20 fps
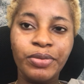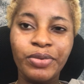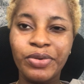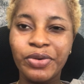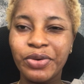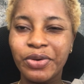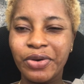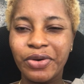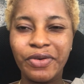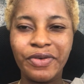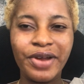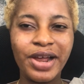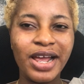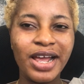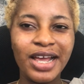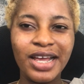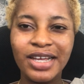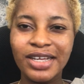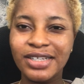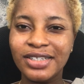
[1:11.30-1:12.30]

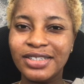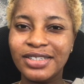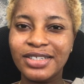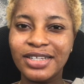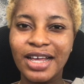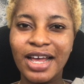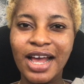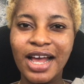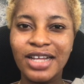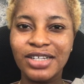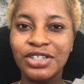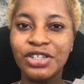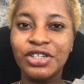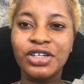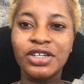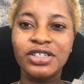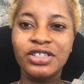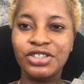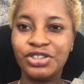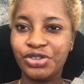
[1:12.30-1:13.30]
progress and
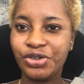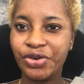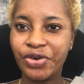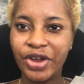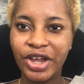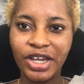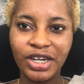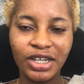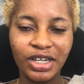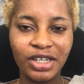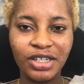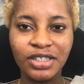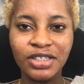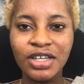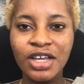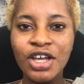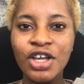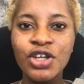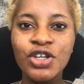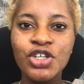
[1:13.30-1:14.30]
the training?
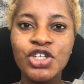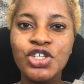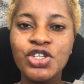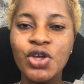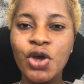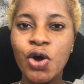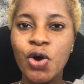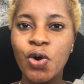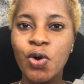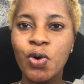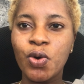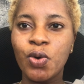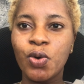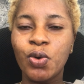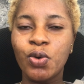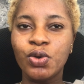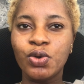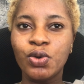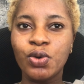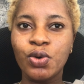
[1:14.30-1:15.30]

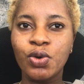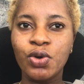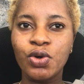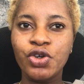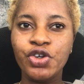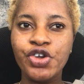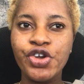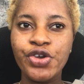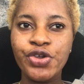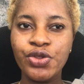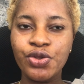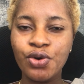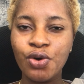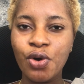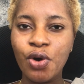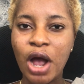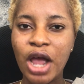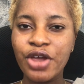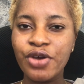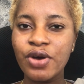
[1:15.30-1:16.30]
So you know,
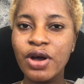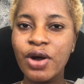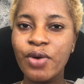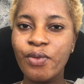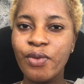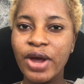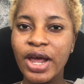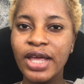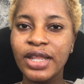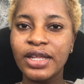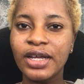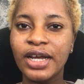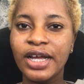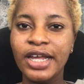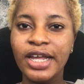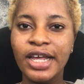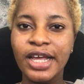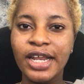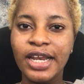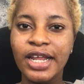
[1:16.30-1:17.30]
are you aware that
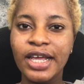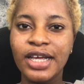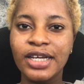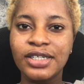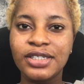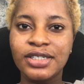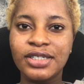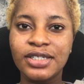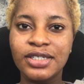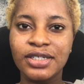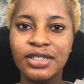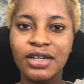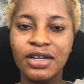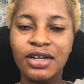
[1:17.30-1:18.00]
ALX